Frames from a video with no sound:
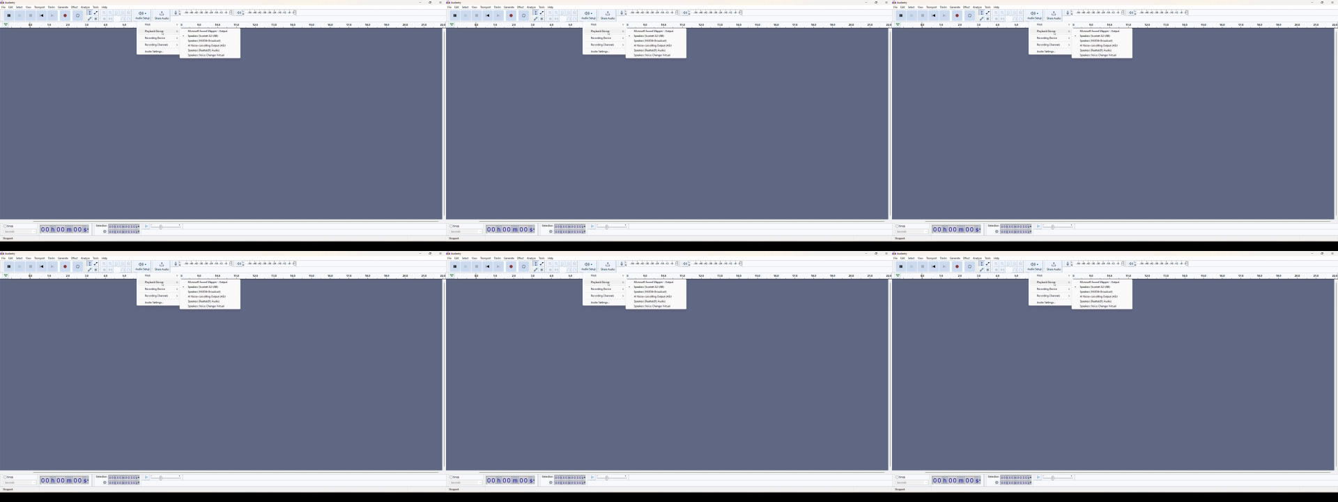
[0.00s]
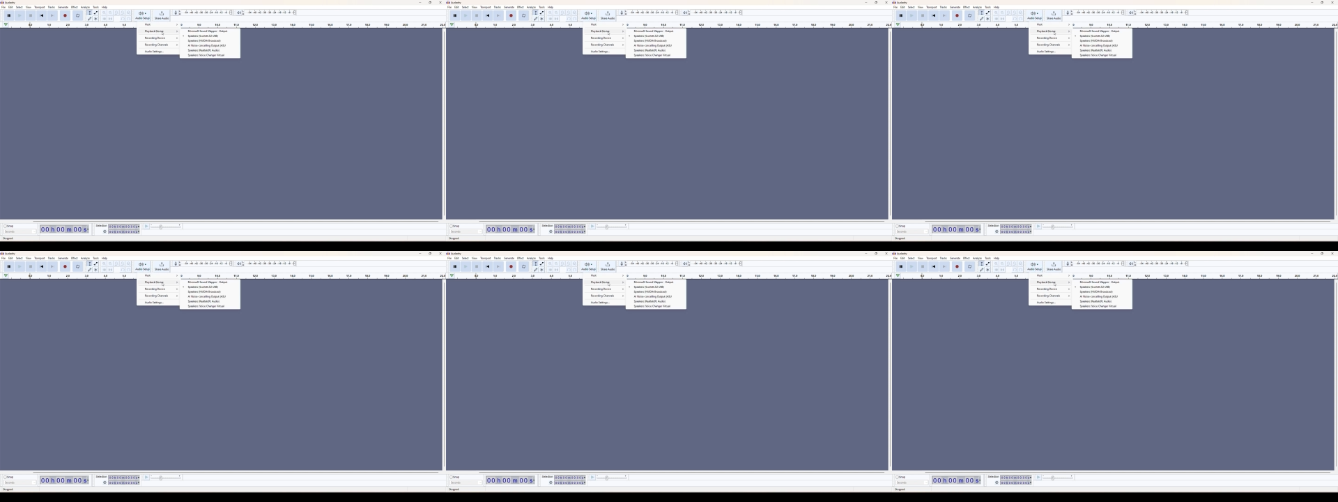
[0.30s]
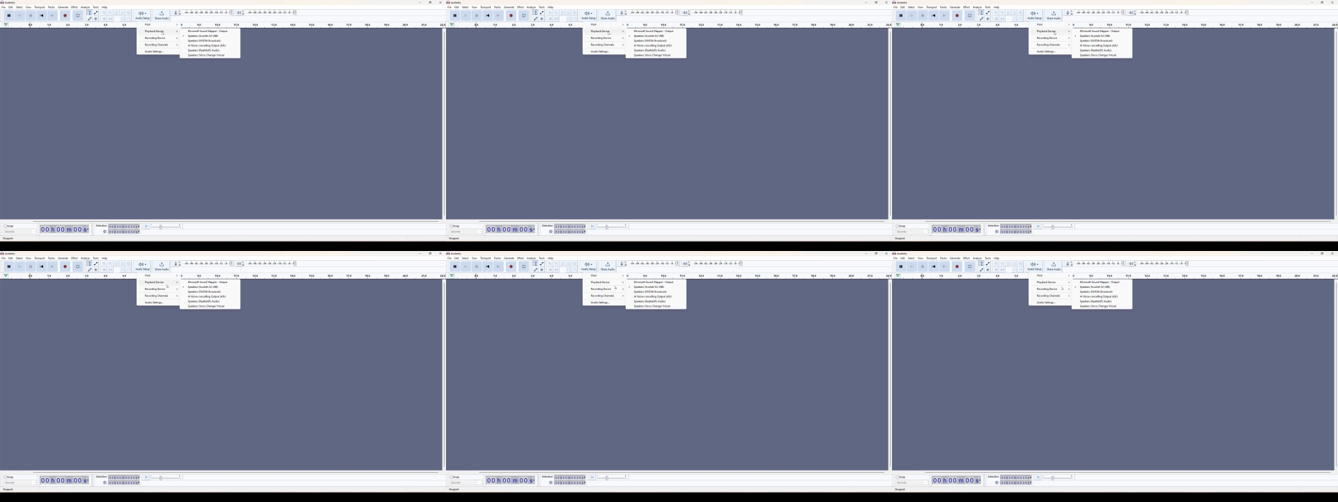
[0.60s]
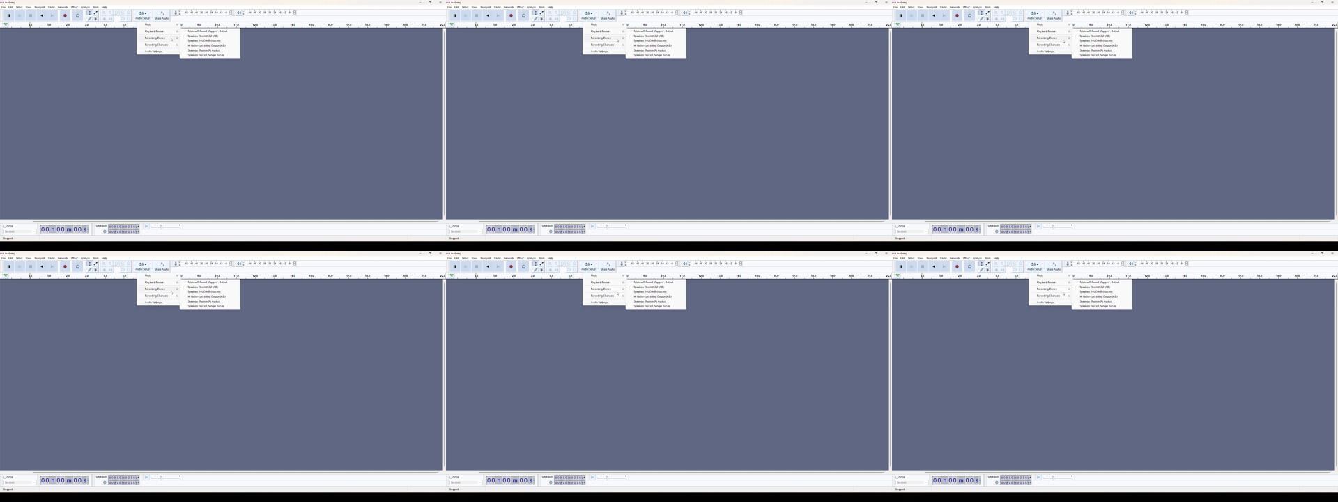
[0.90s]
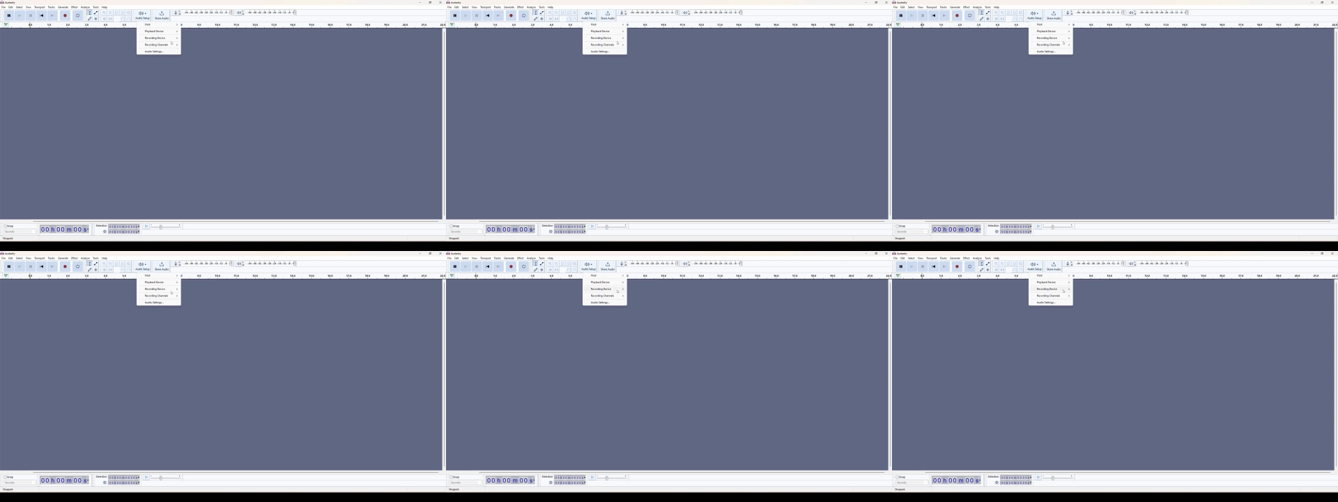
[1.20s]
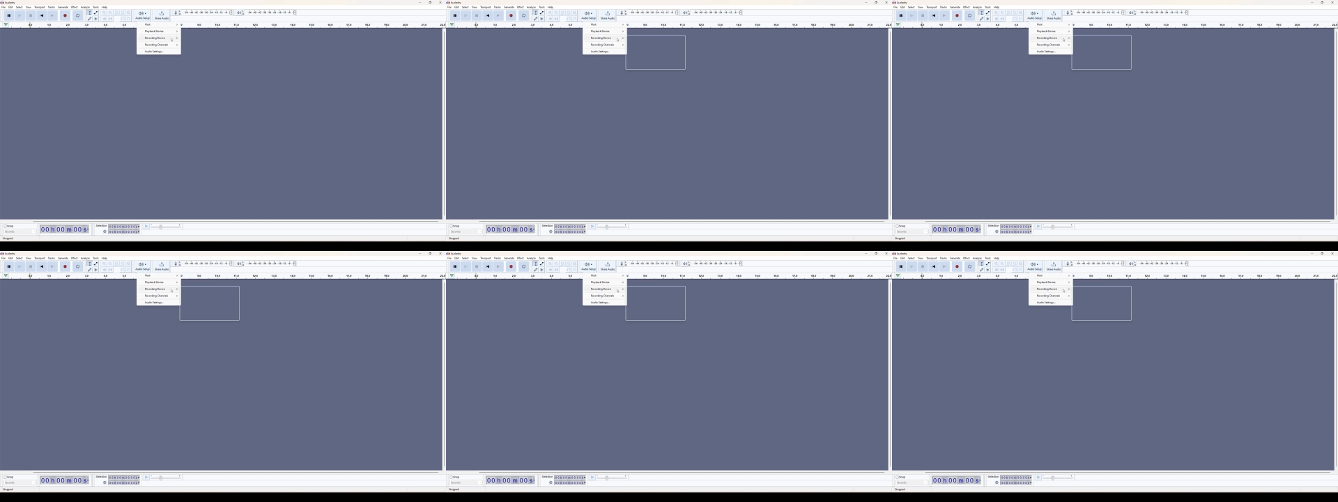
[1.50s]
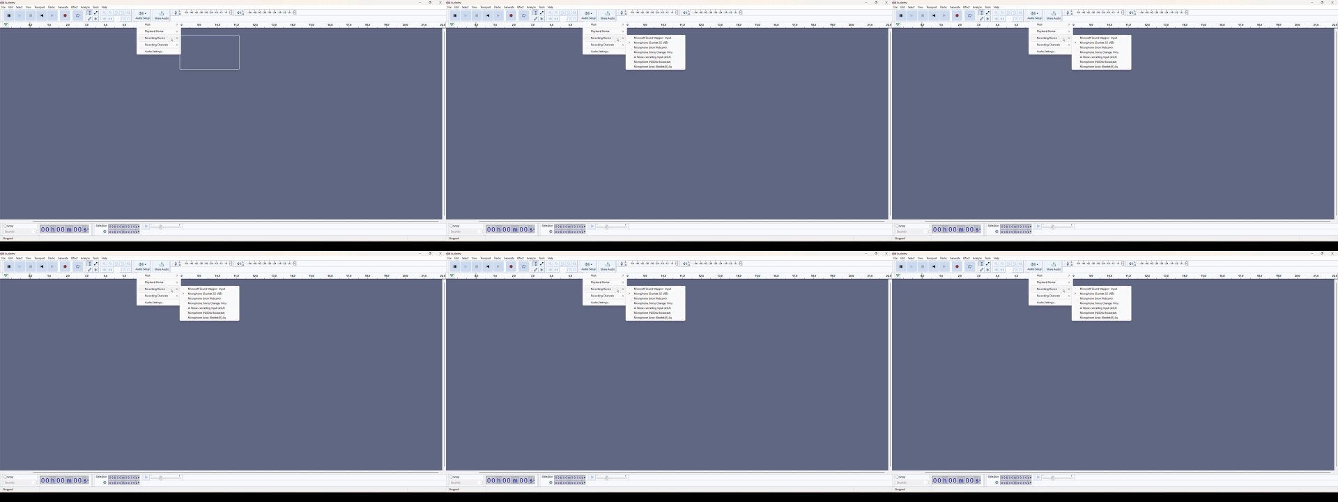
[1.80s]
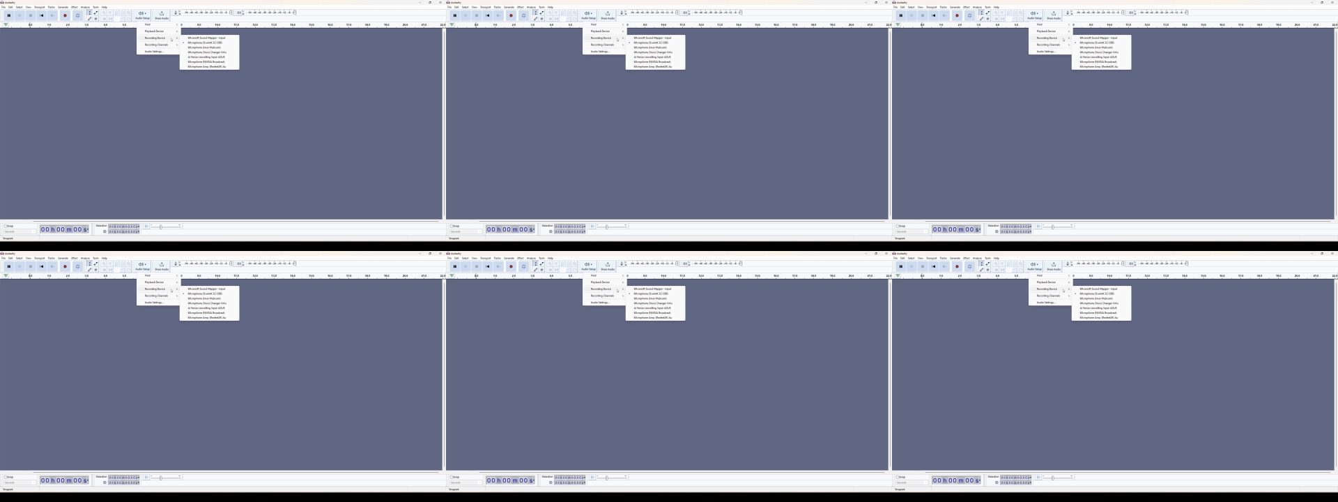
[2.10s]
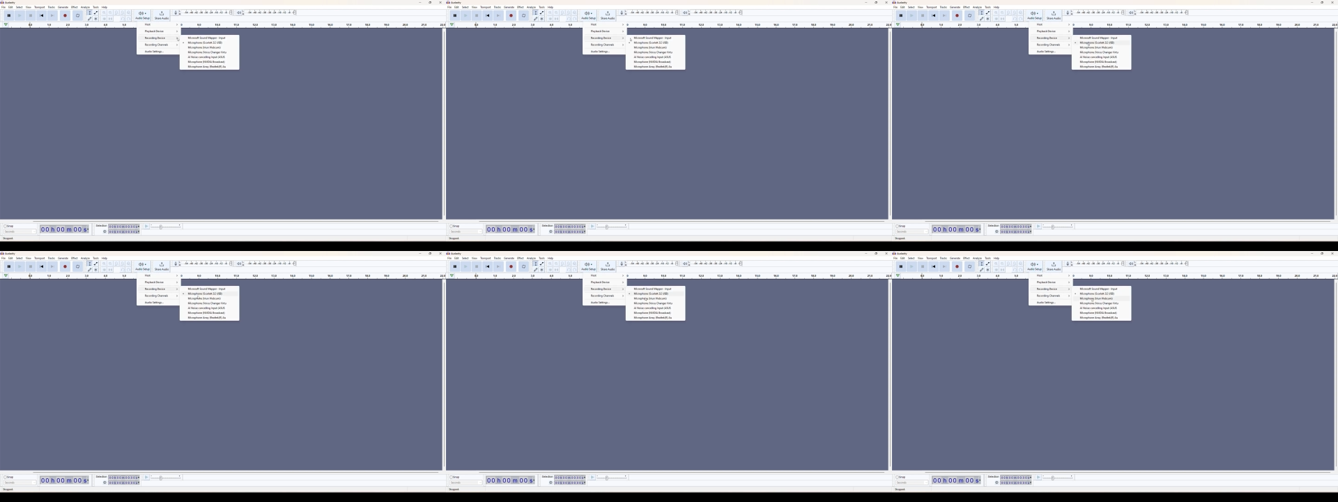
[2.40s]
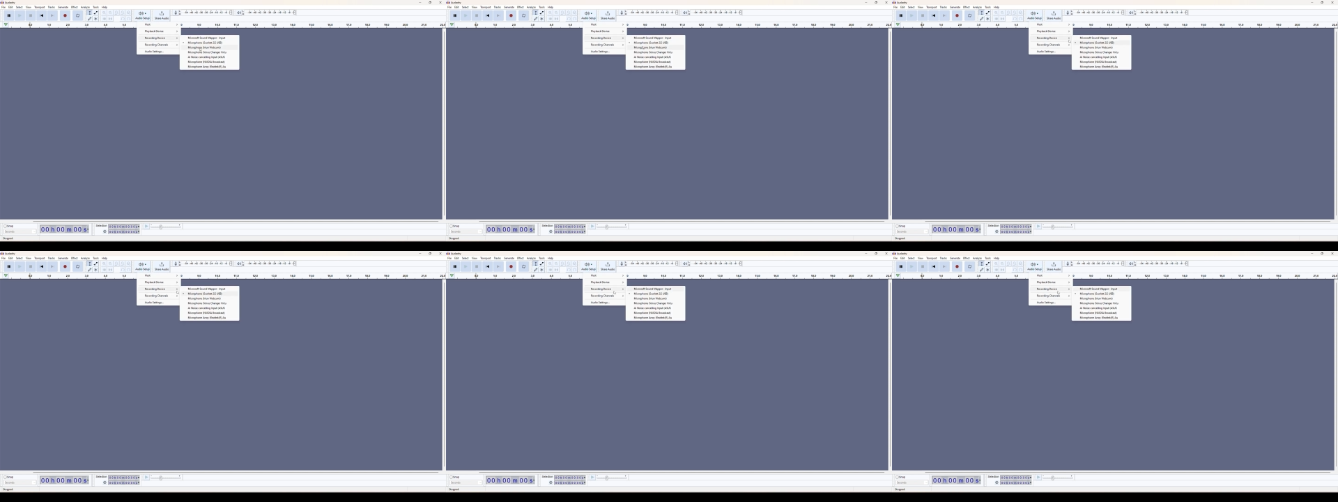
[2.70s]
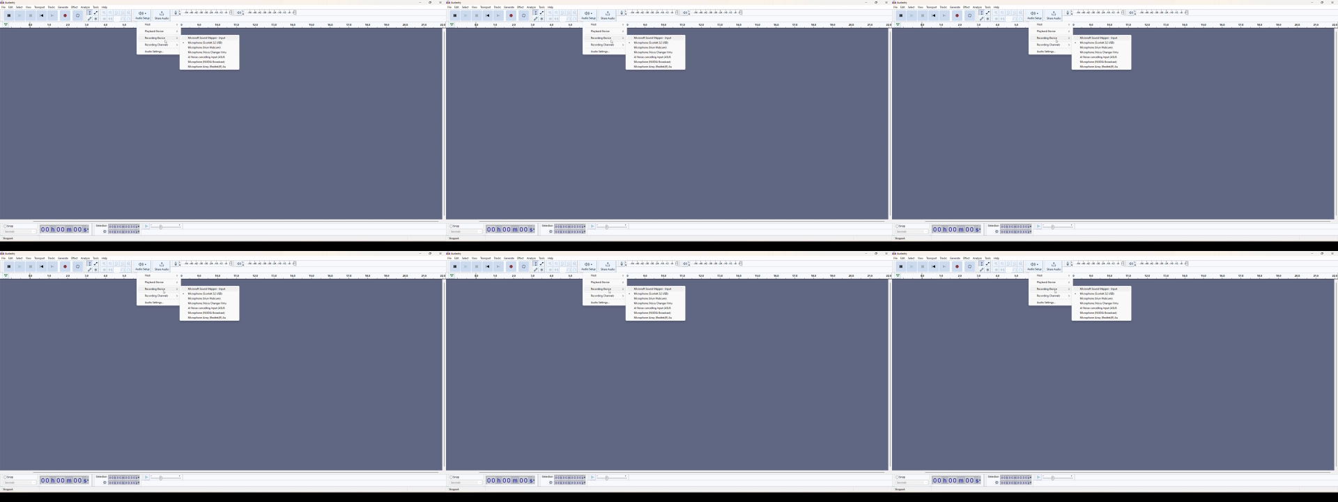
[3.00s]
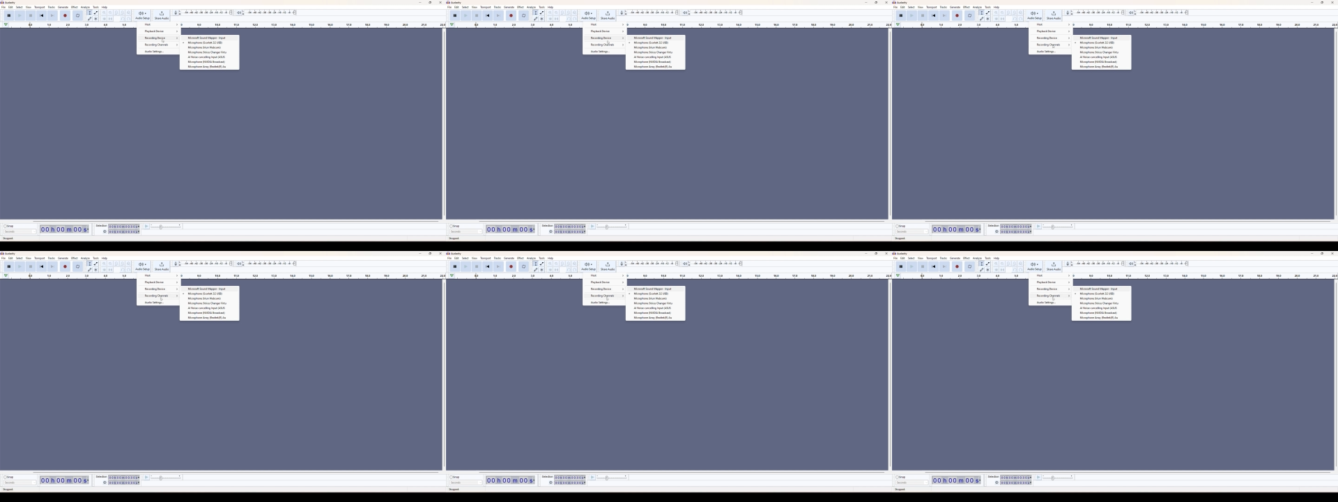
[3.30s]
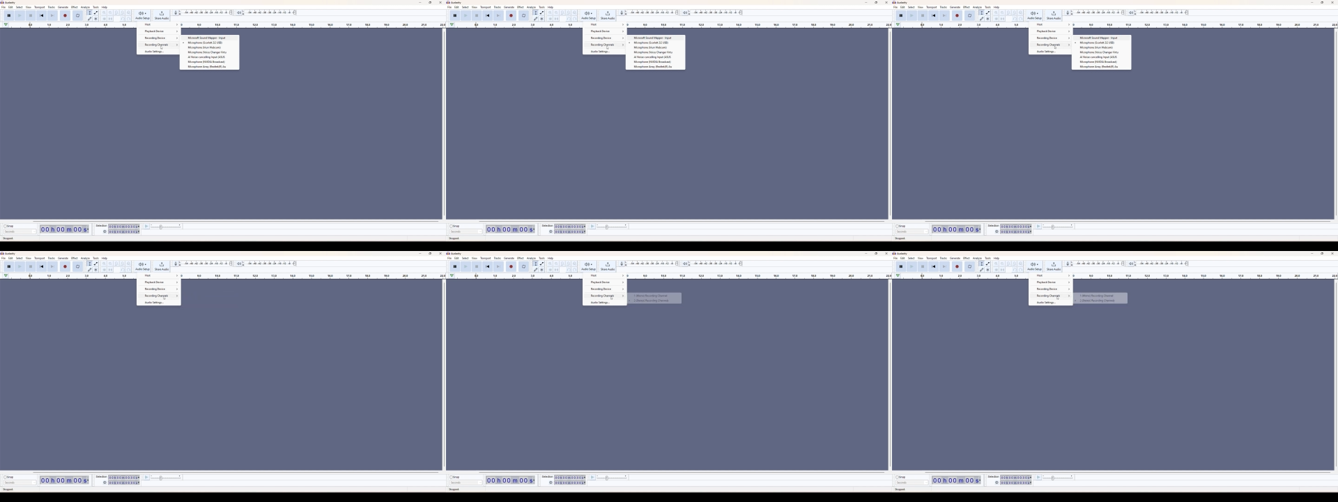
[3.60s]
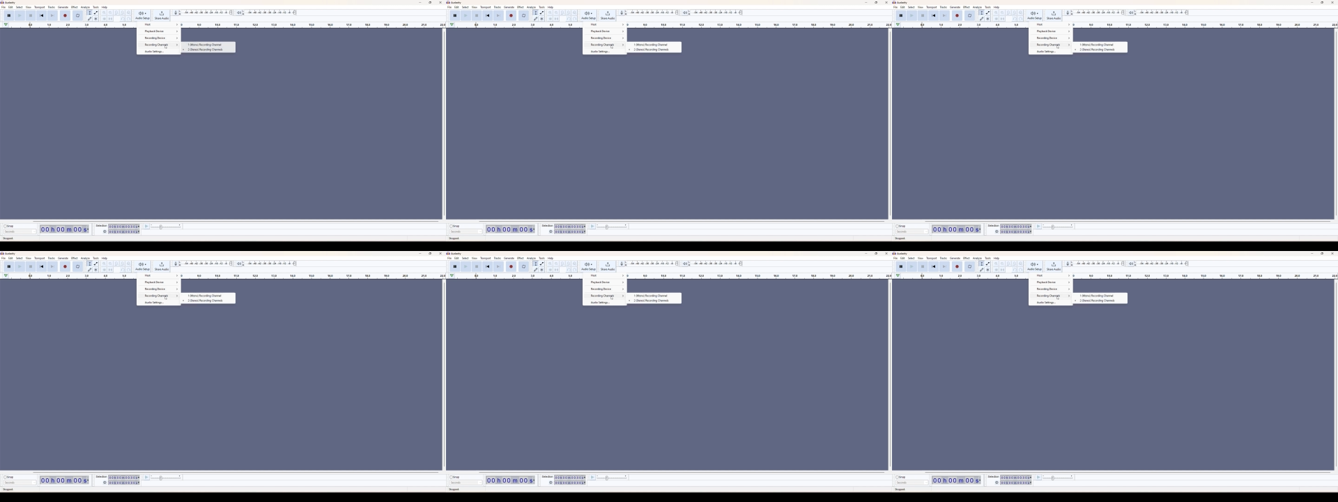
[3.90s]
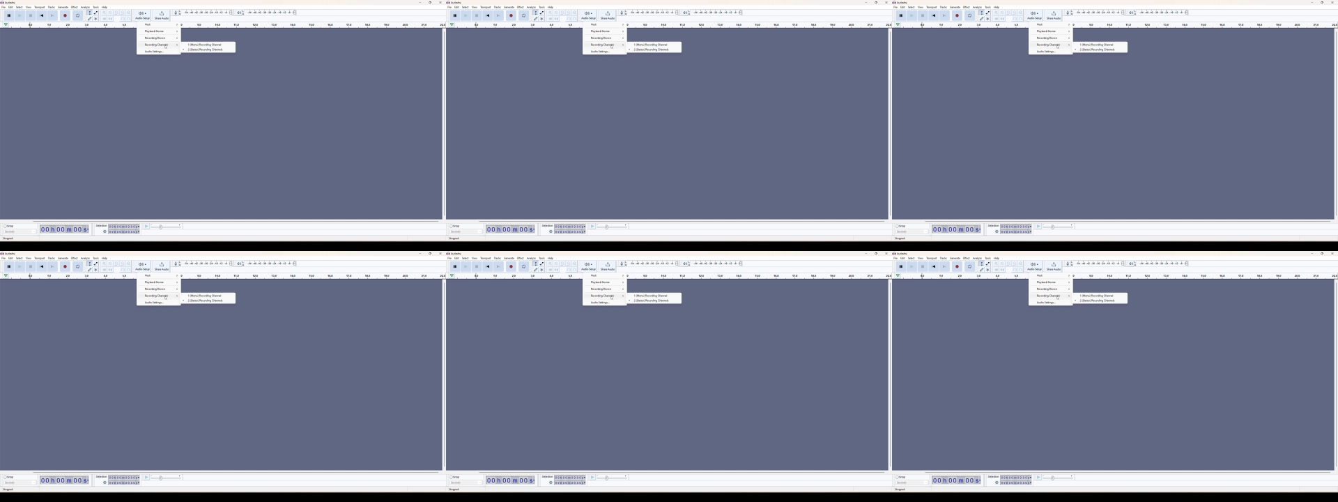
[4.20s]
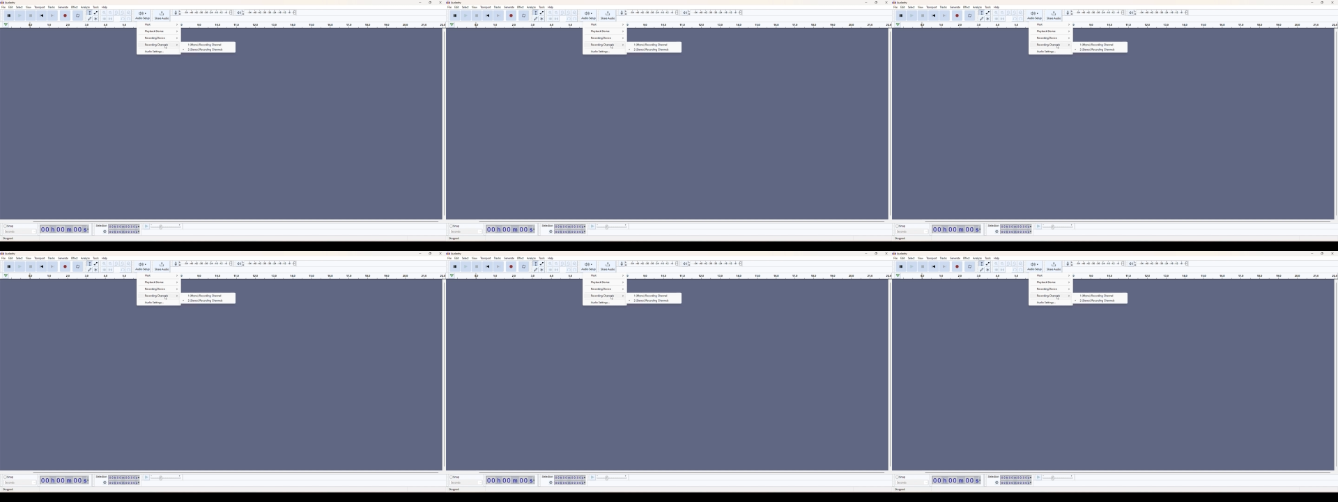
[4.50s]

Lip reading: (no speaker visible)